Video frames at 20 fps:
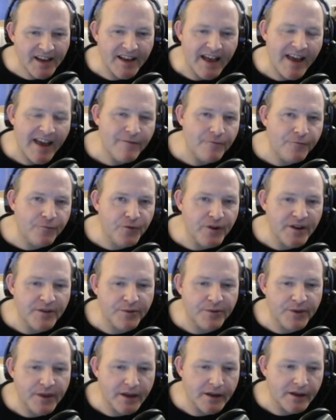
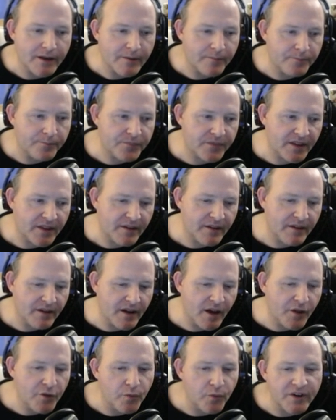Everything
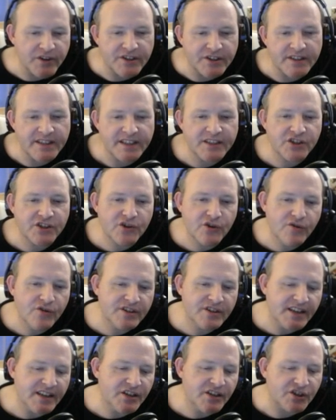otherwise this
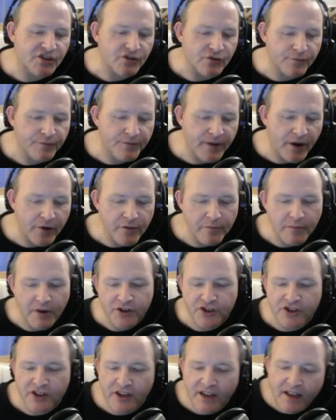turns into very
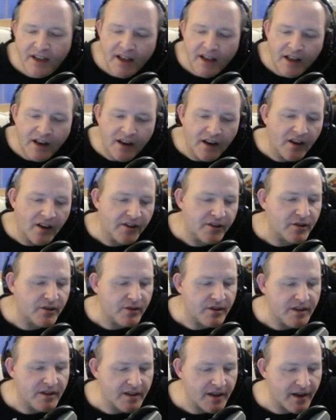much like
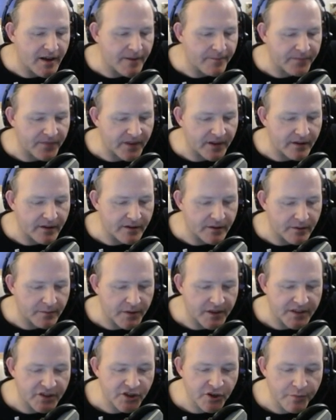the
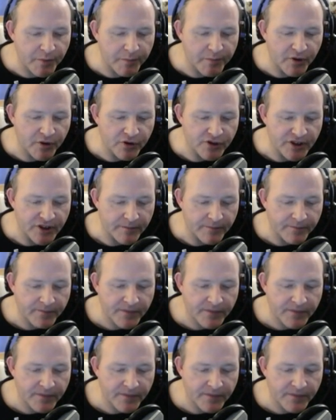Super Pershing,